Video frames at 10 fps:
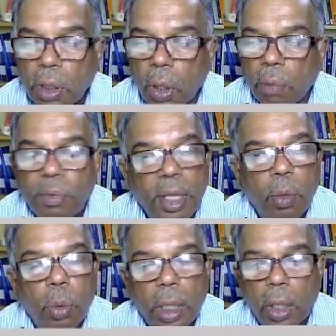of
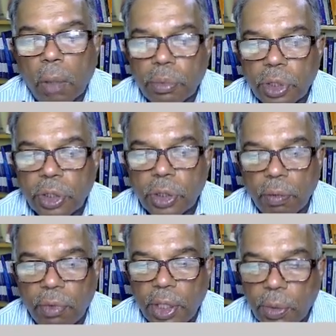D1 and norms list of
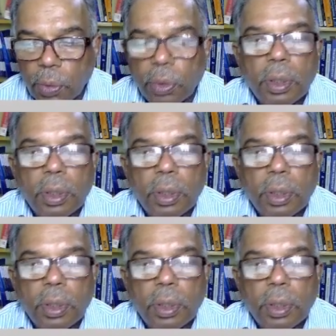D2.